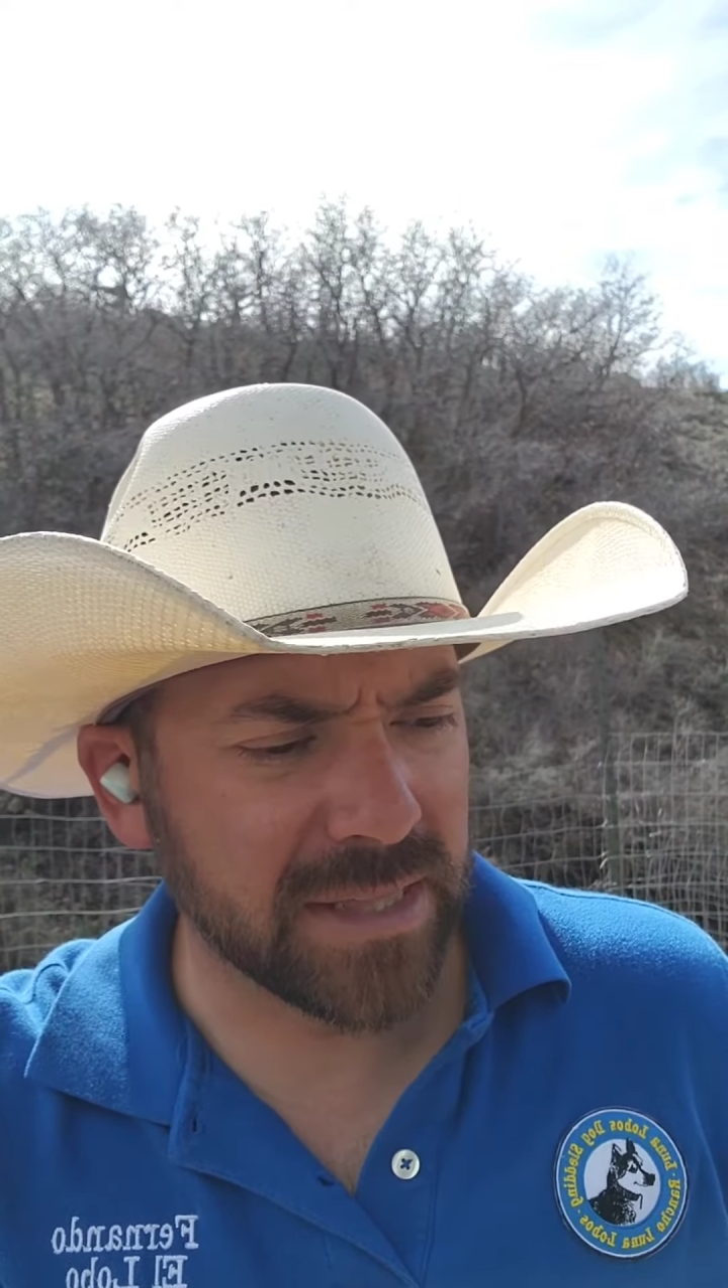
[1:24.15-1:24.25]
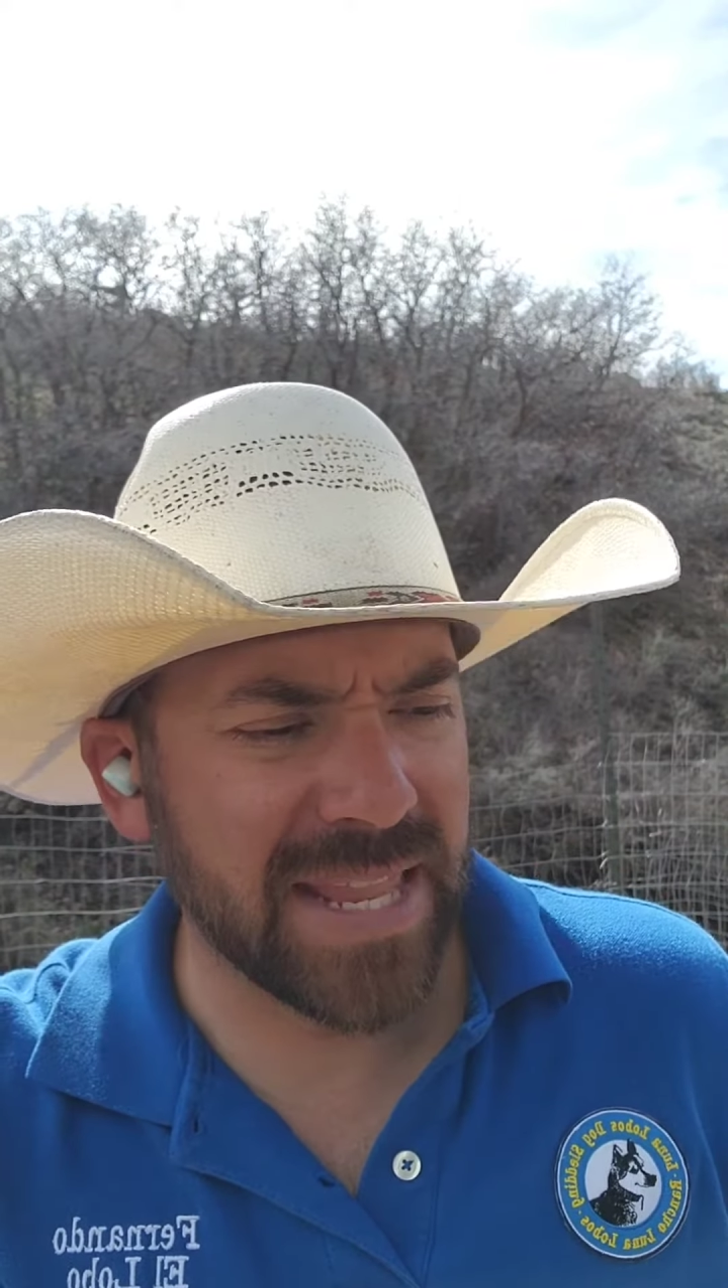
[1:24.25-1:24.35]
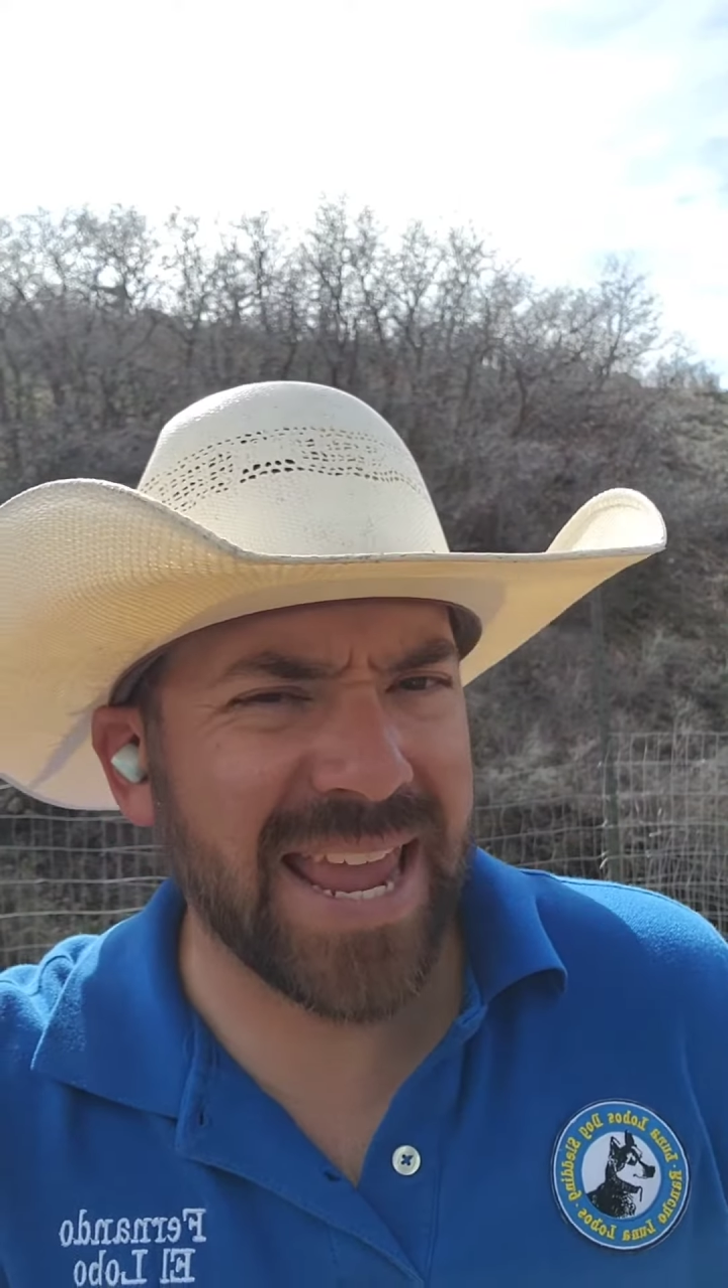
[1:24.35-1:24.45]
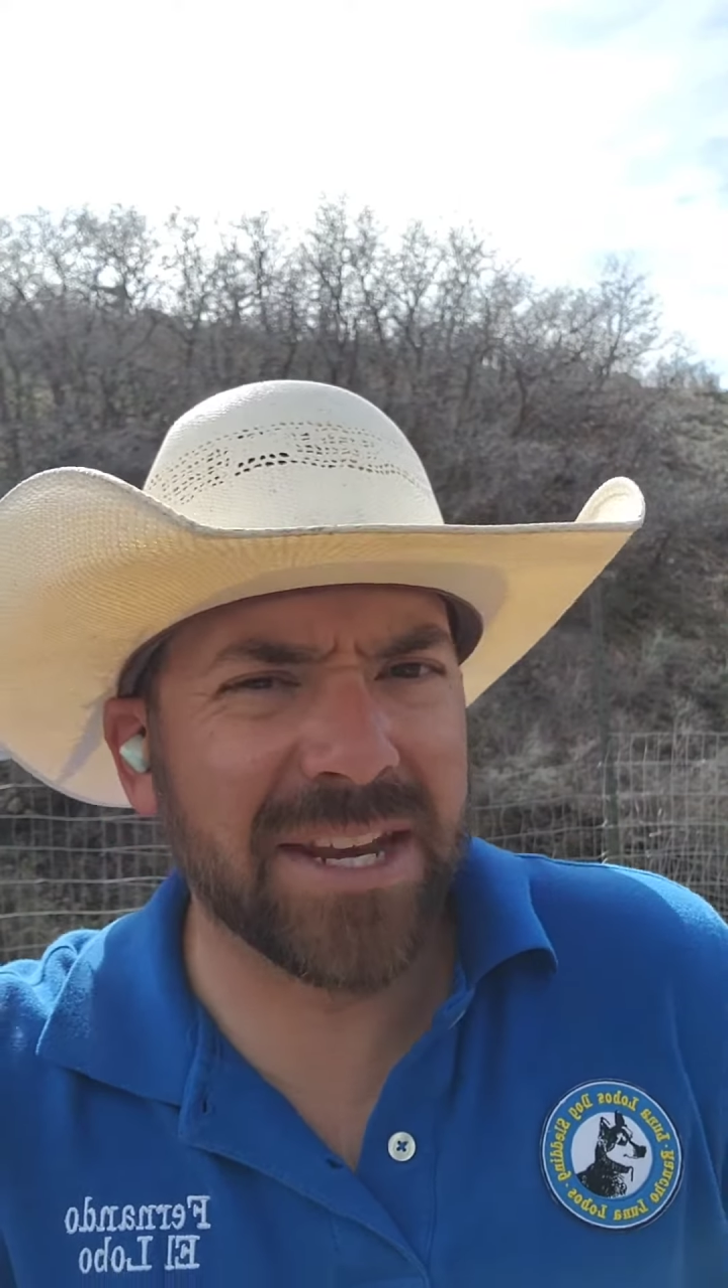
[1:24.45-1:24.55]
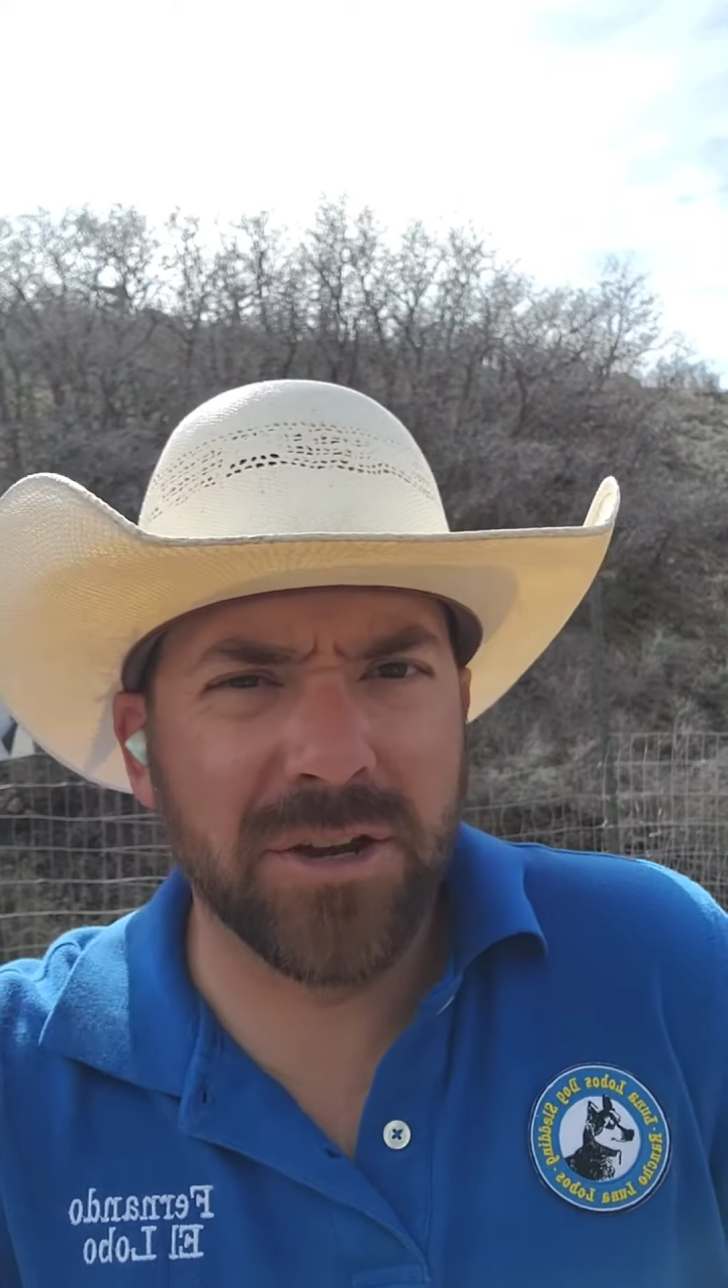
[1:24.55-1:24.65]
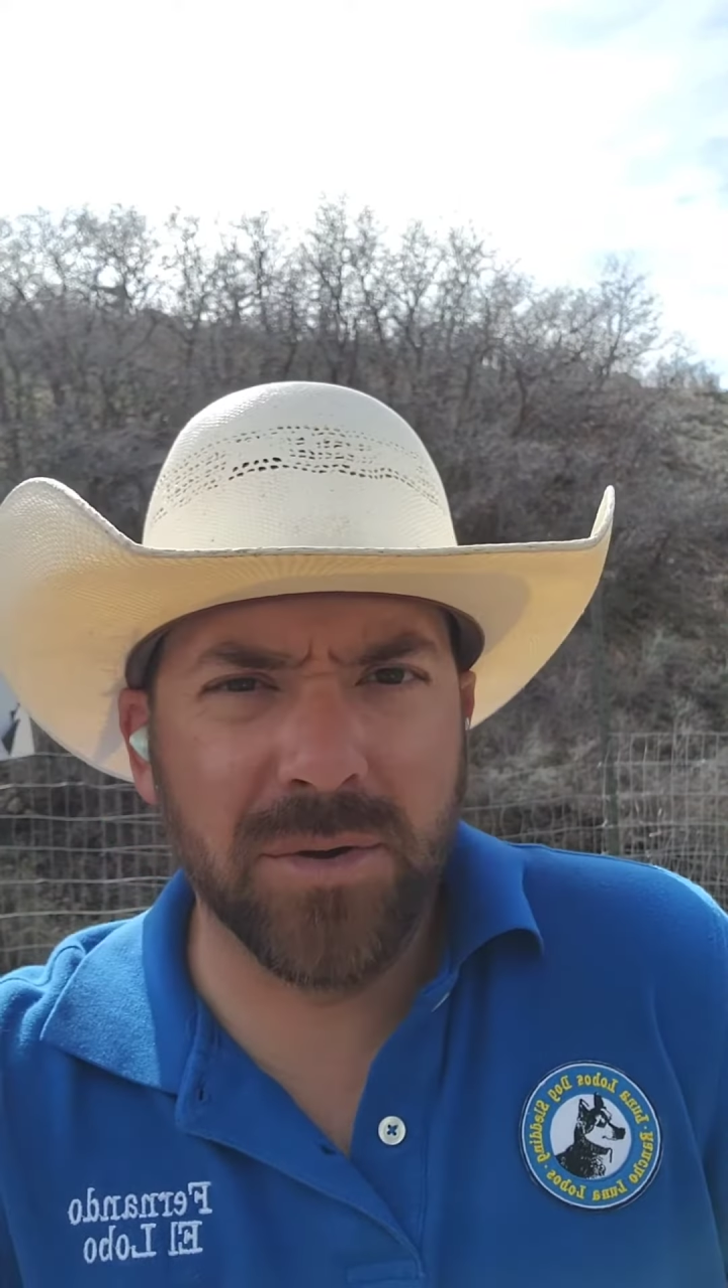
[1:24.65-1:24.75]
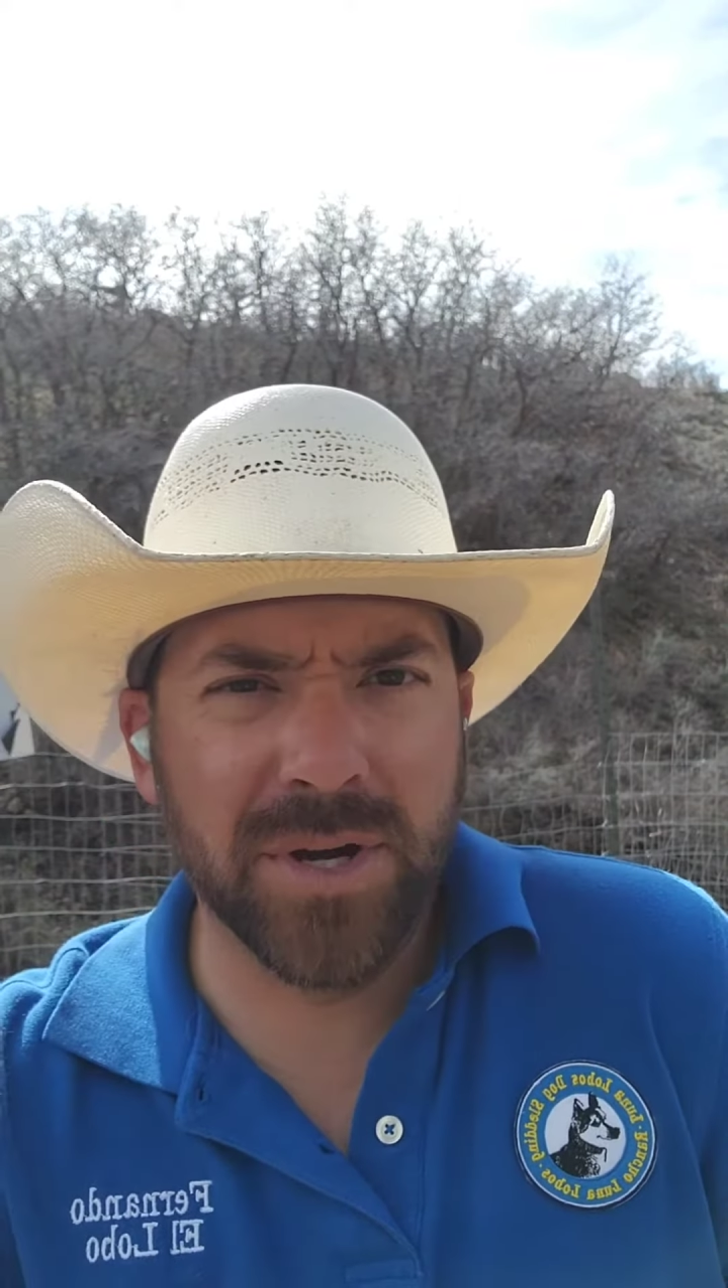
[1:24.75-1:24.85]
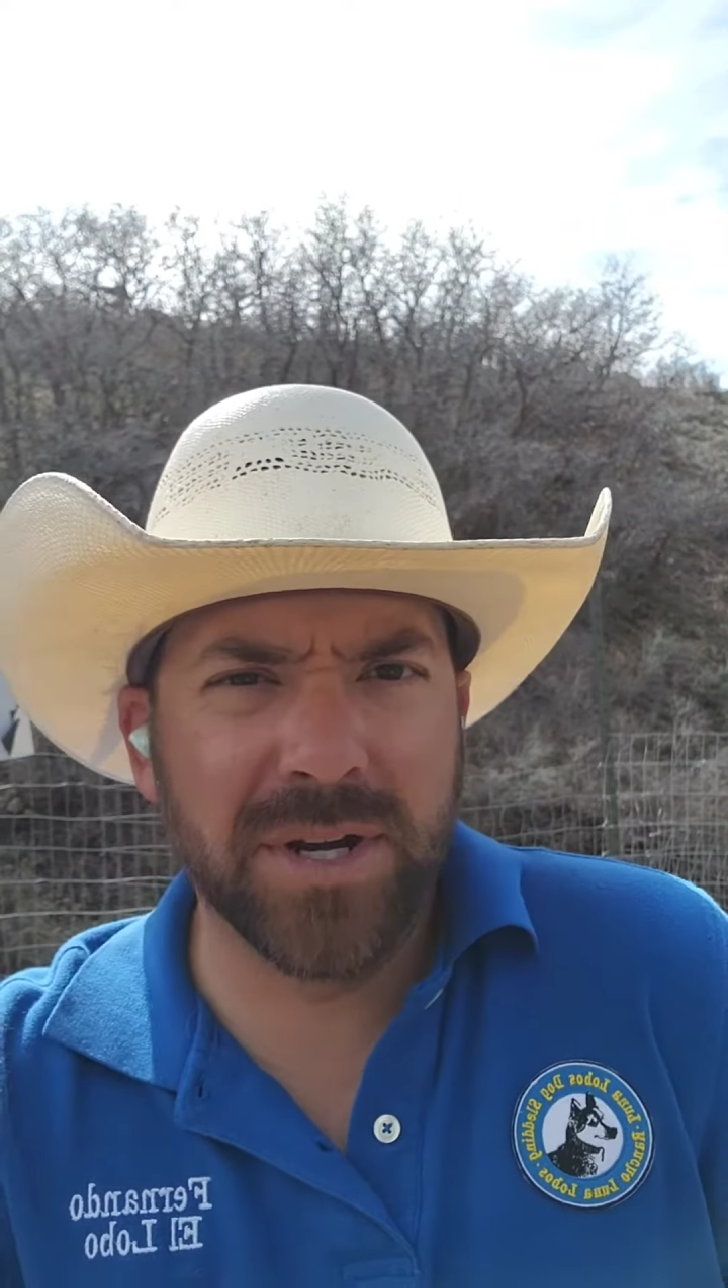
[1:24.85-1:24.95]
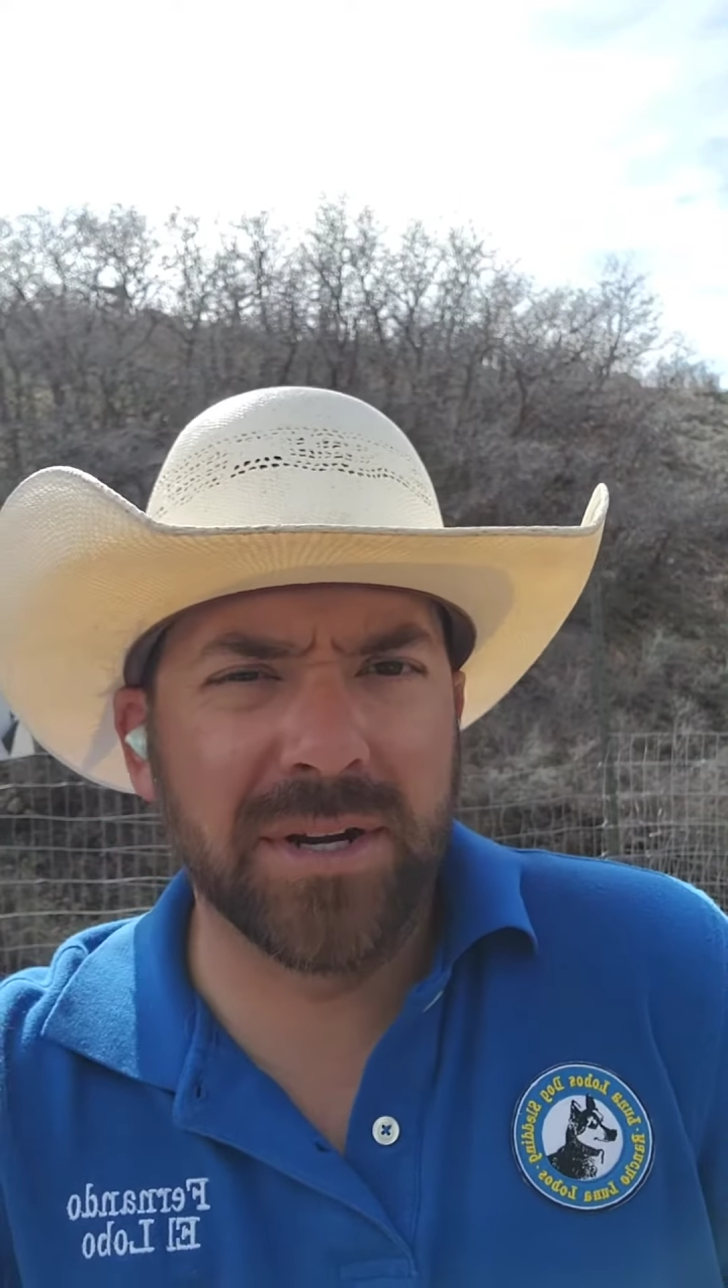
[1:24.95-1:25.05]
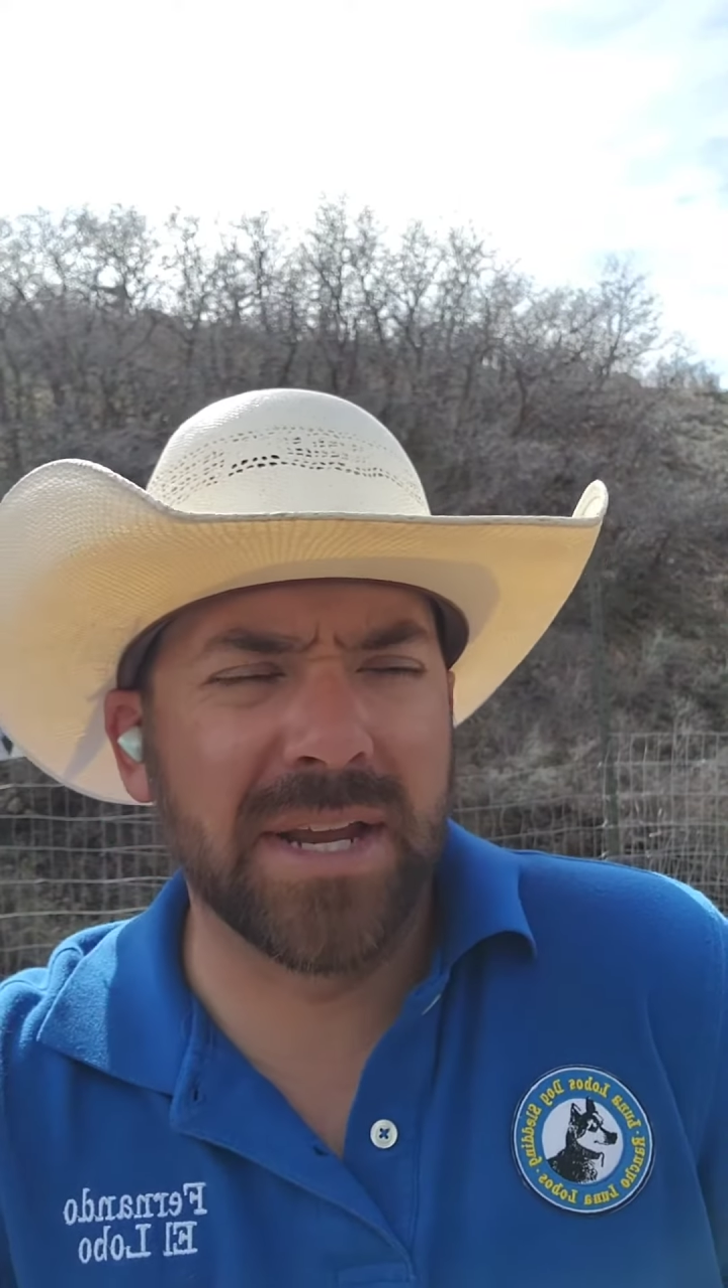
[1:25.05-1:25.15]

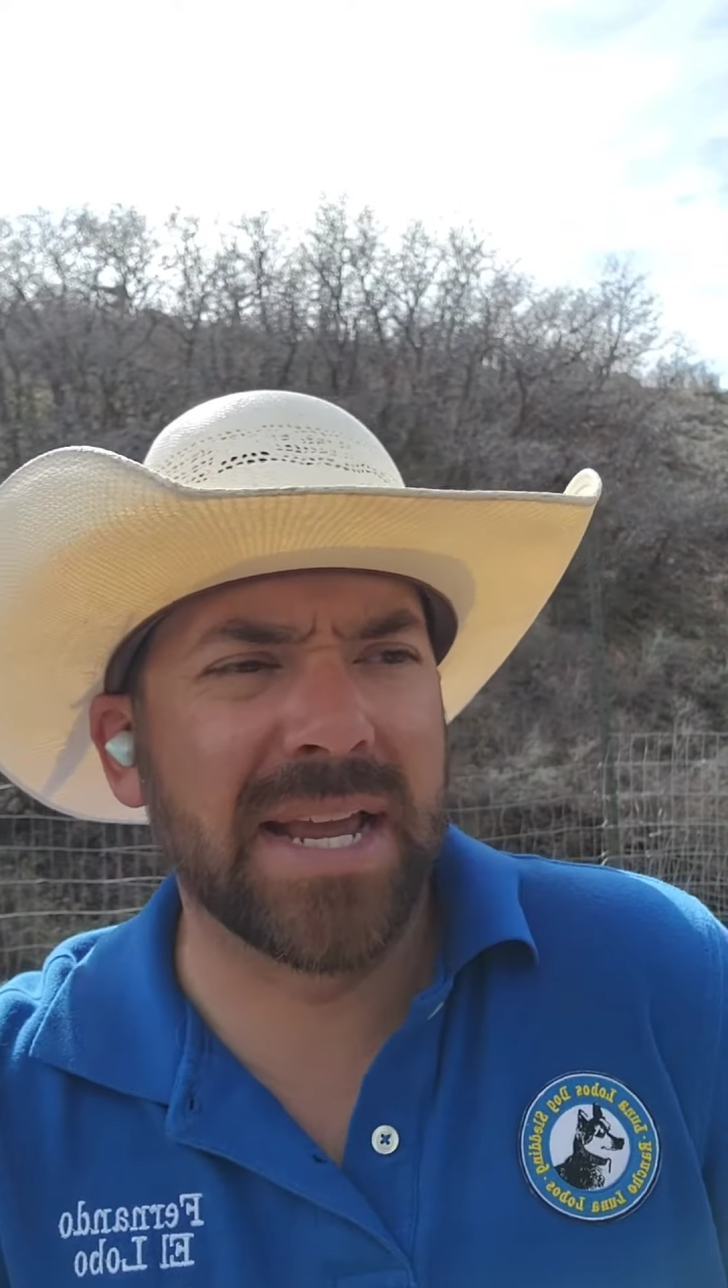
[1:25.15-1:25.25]
landowner,